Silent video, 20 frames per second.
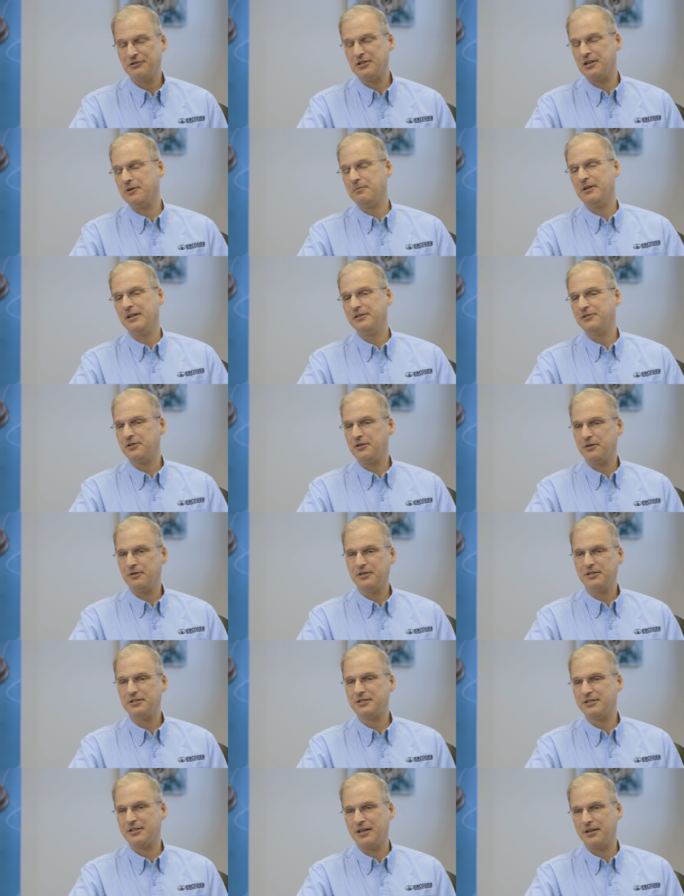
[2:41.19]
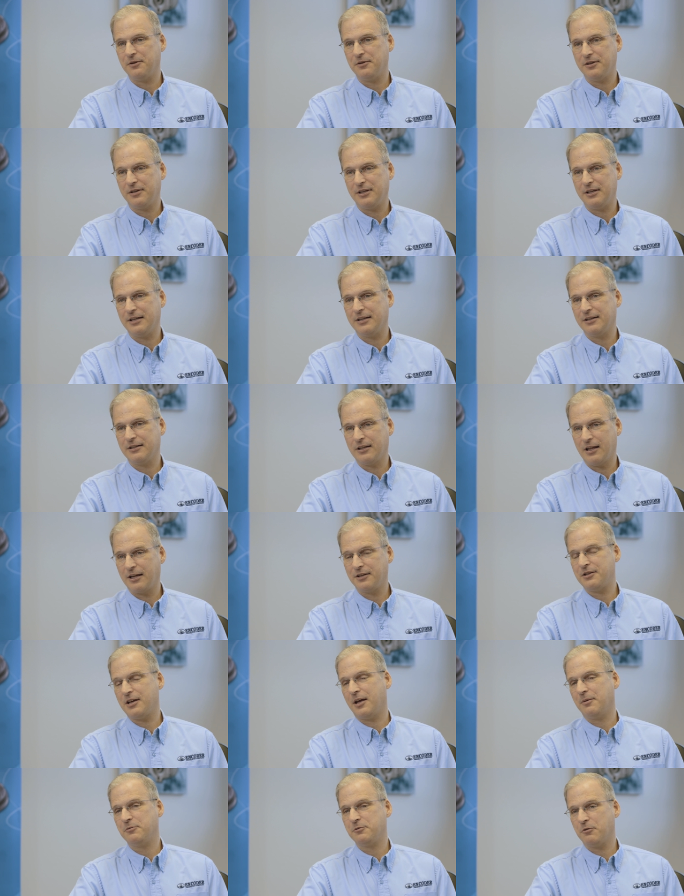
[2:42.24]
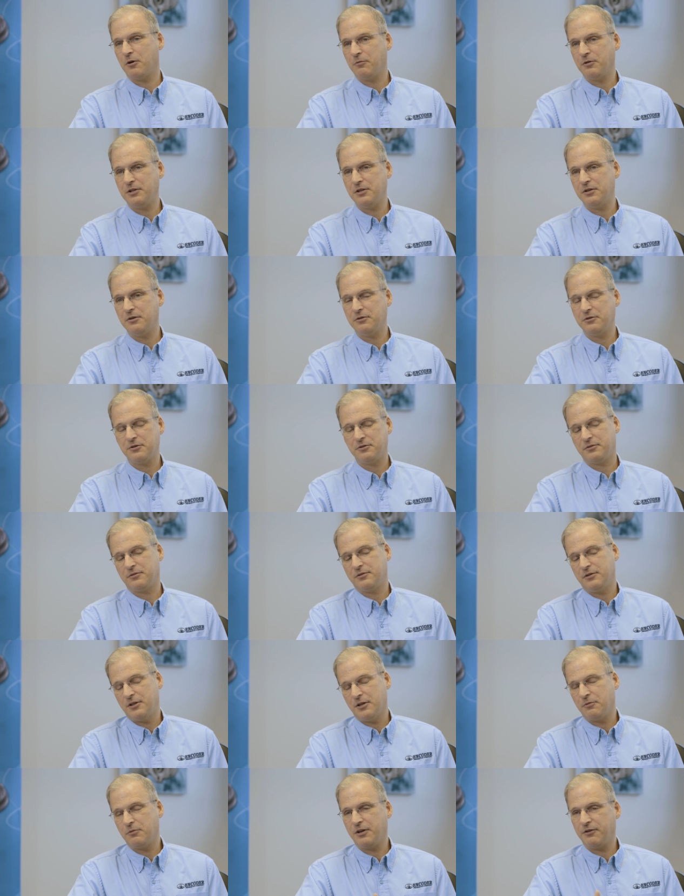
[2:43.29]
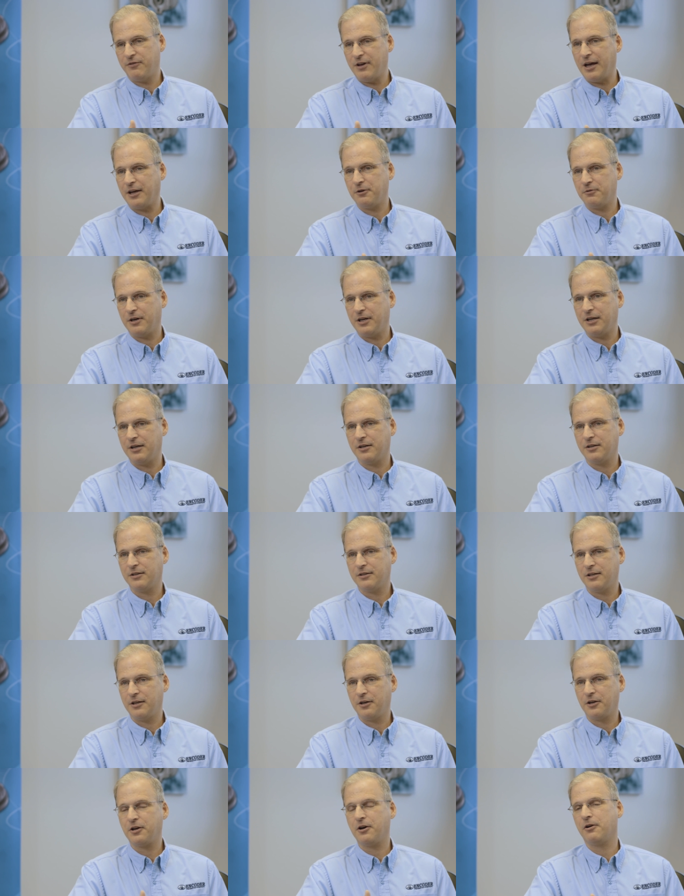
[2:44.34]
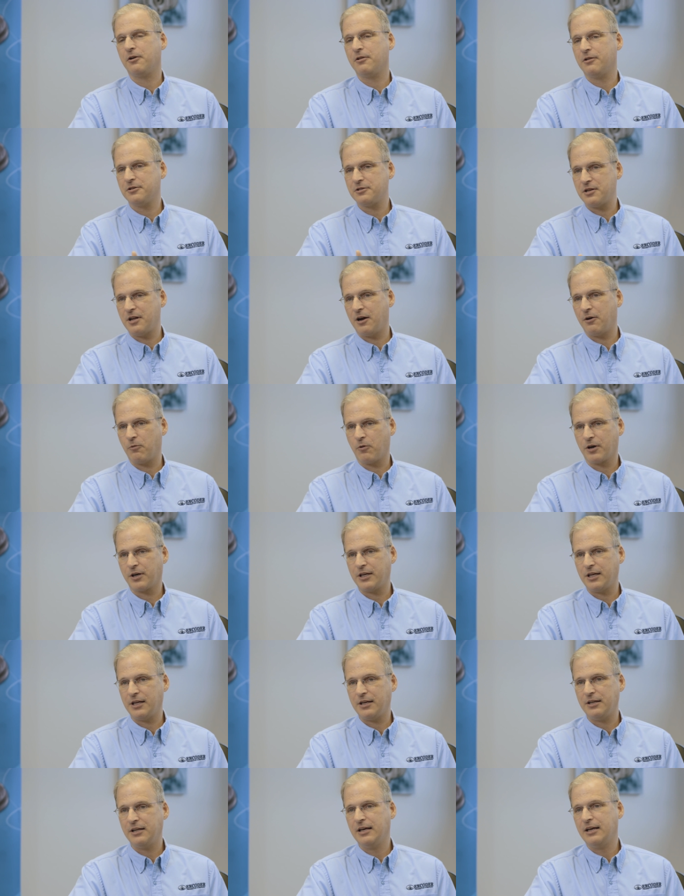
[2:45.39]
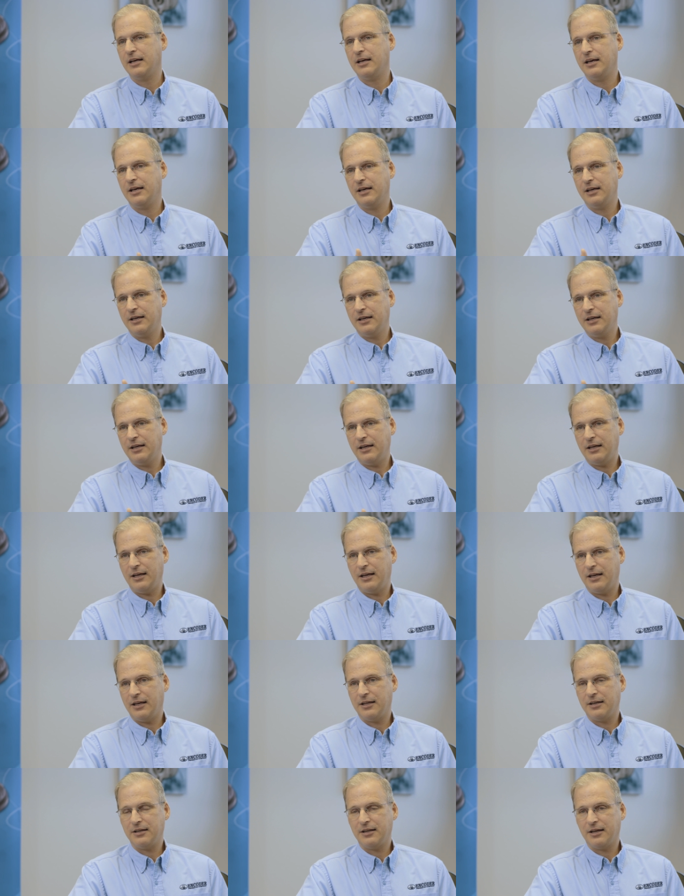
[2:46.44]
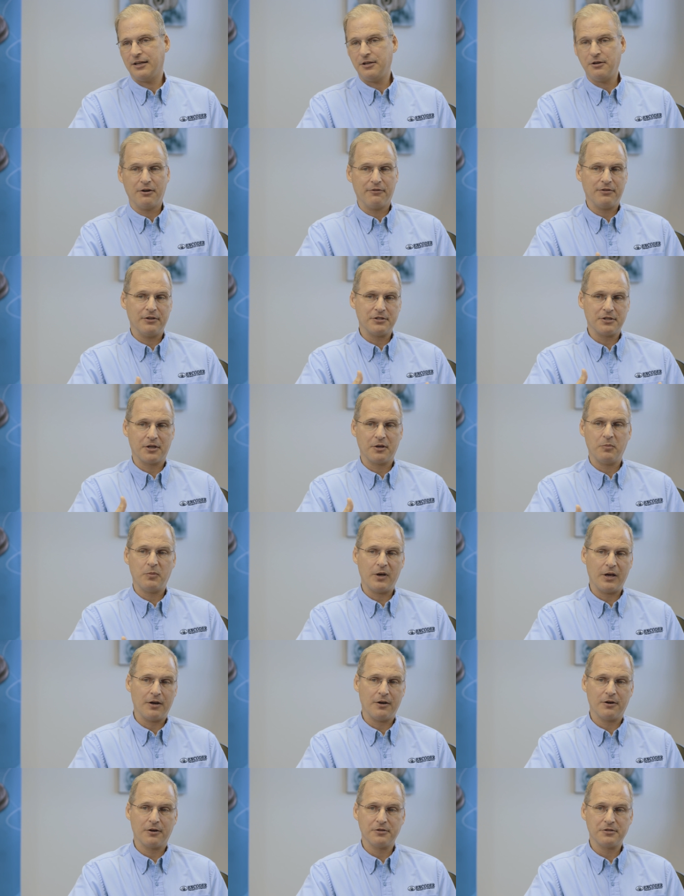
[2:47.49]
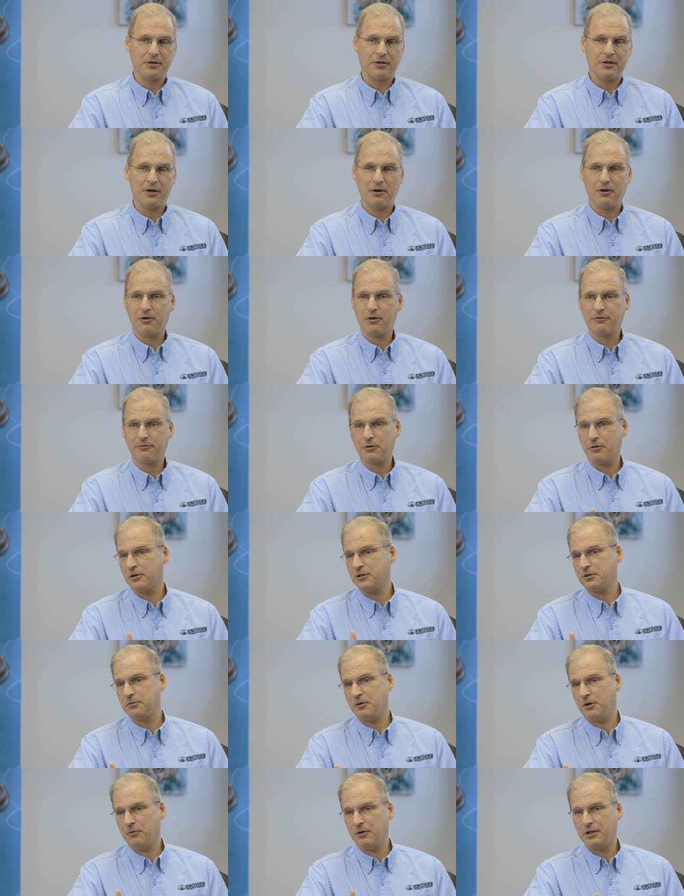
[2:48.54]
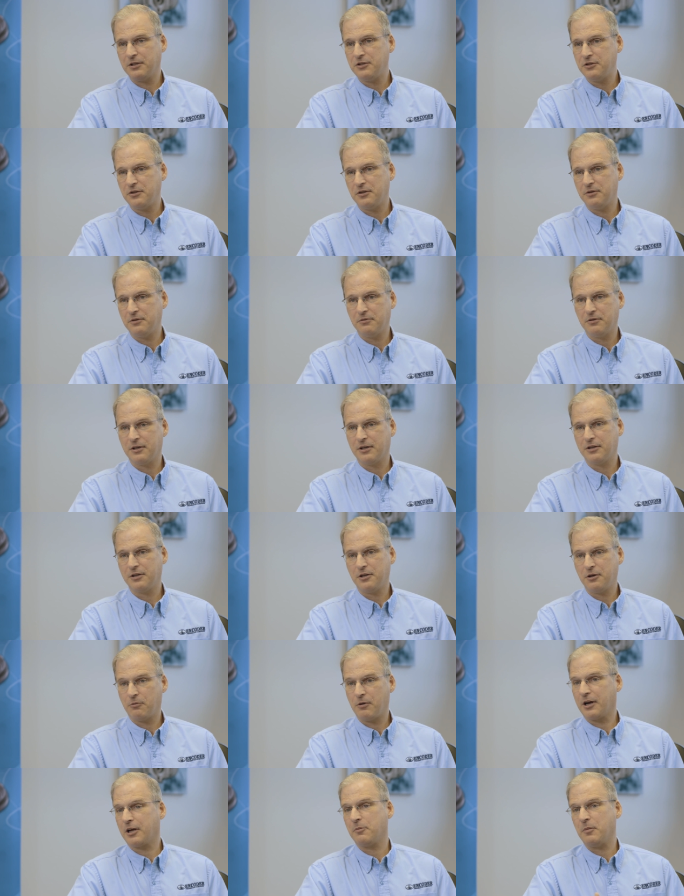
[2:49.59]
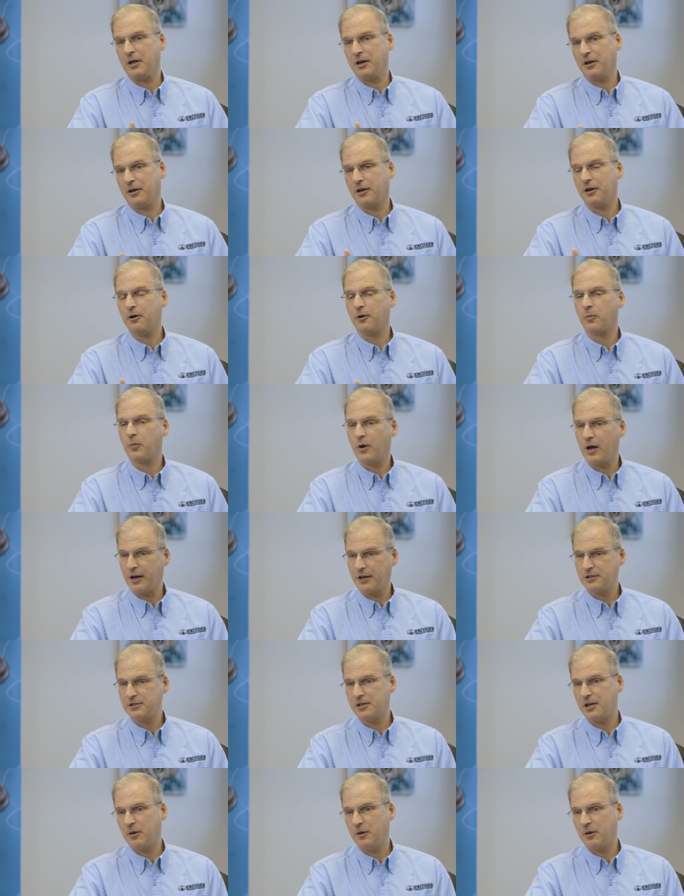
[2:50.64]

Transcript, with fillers: send them in to us, and, and, a lot of times what we do is, you know, we evaluate a, an encoder that's not working, and, uh, you know, if it's a competitor's encoder, of course, we want to, uh, you know, recommend an encoder products